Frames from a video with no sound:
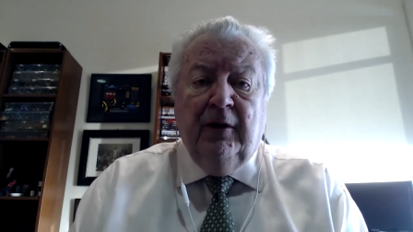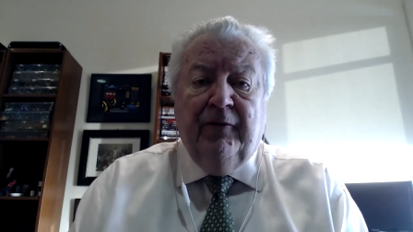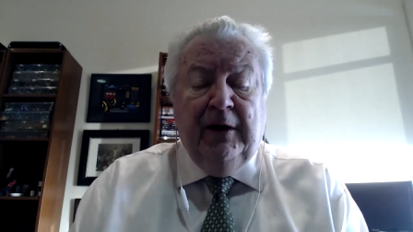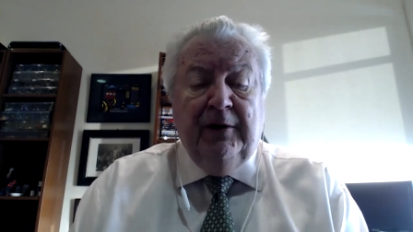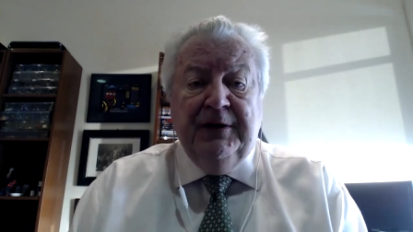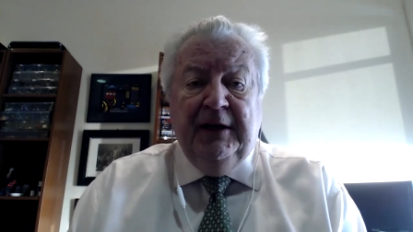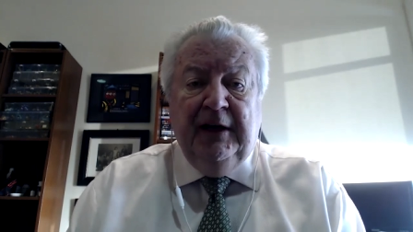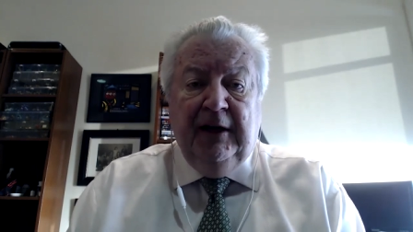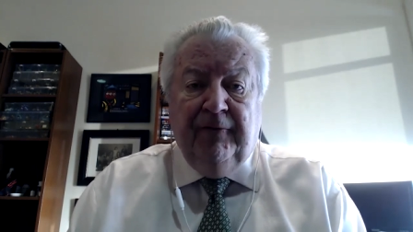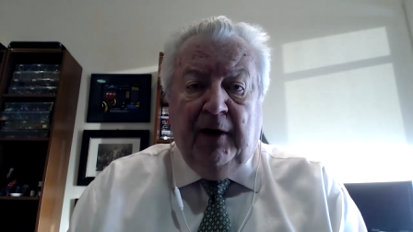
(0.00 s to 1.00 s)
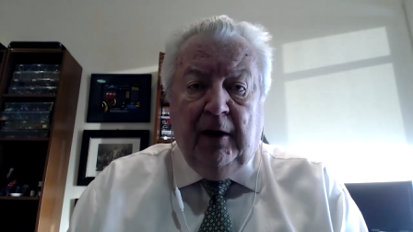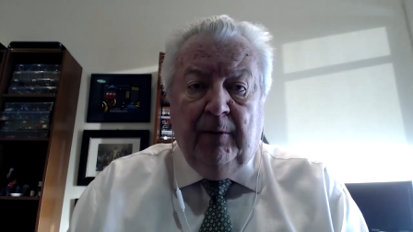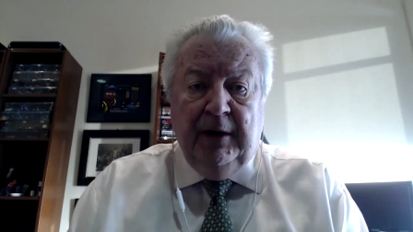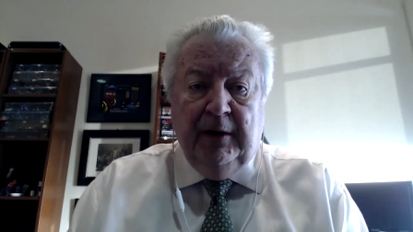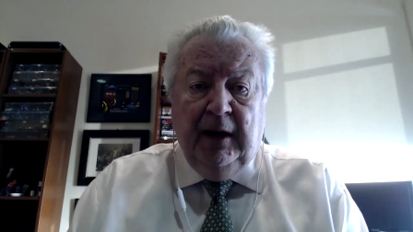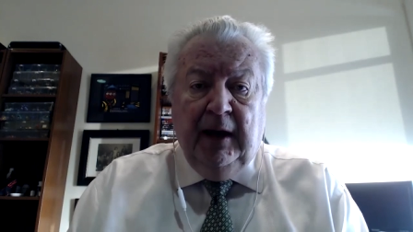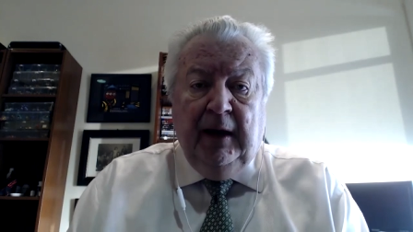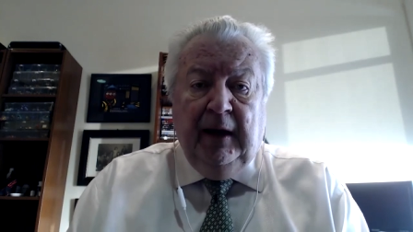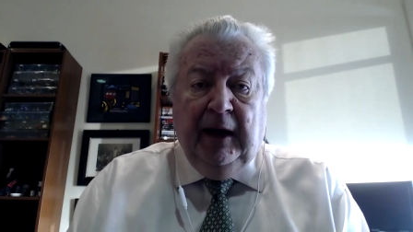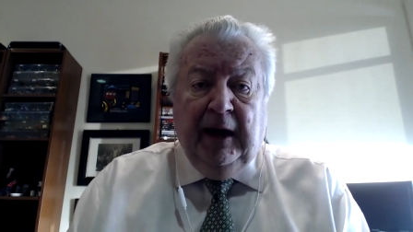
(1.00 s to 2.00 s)
of energy and the environment
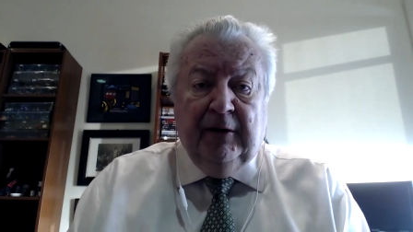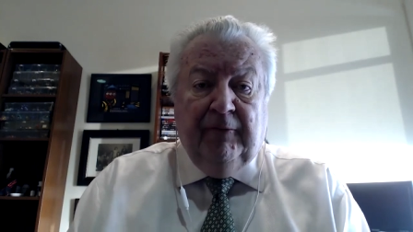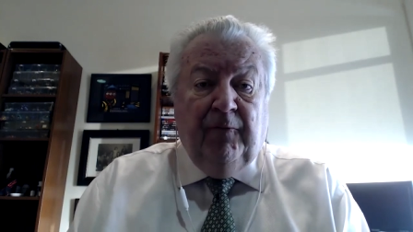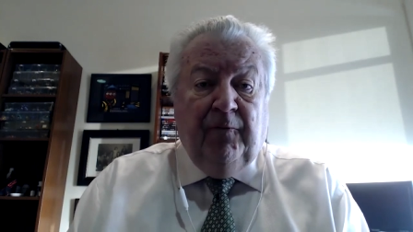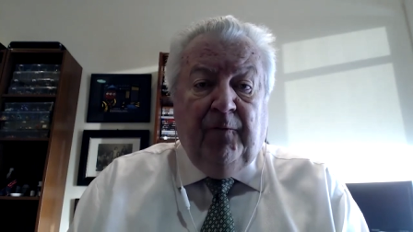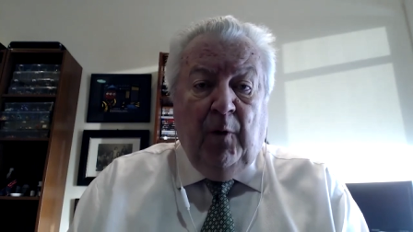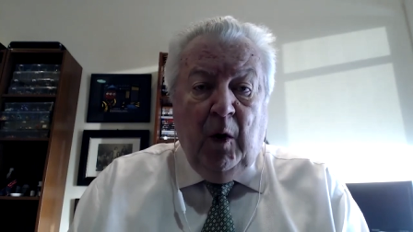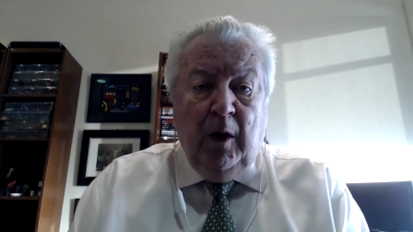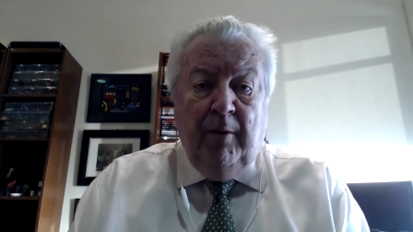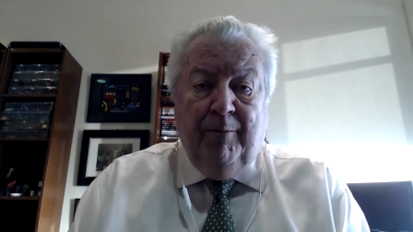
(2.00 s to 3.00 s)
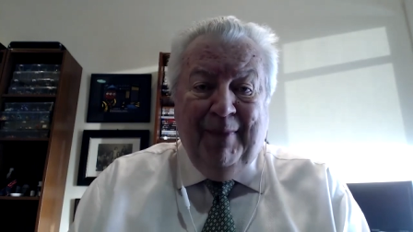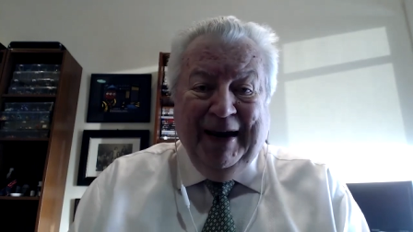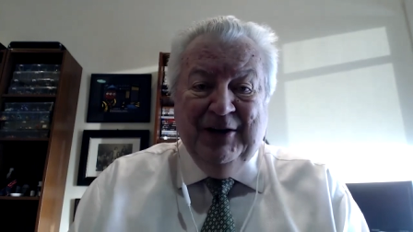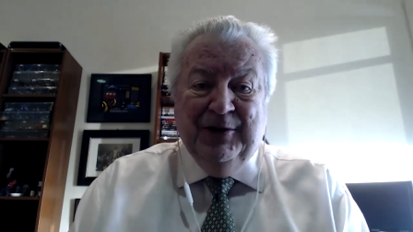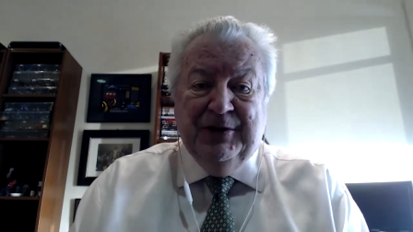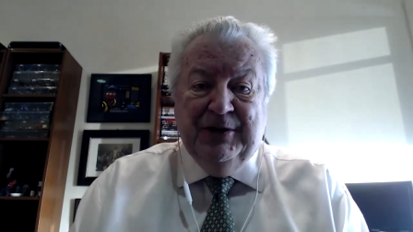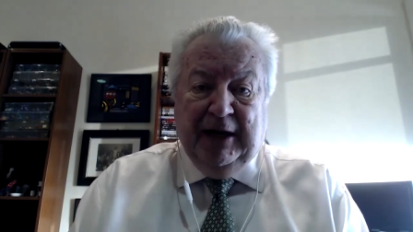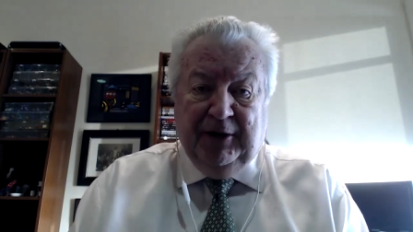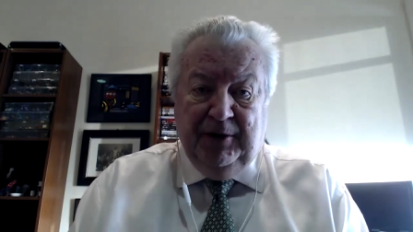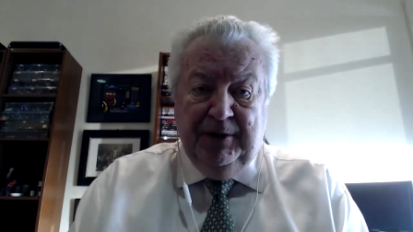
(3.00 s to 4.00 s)
as 4 major
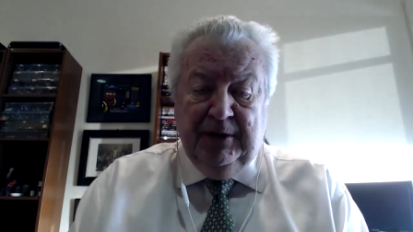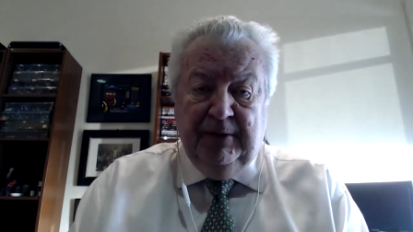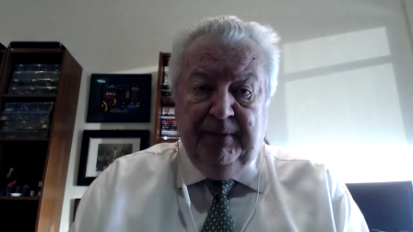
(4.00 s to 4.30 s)
sectors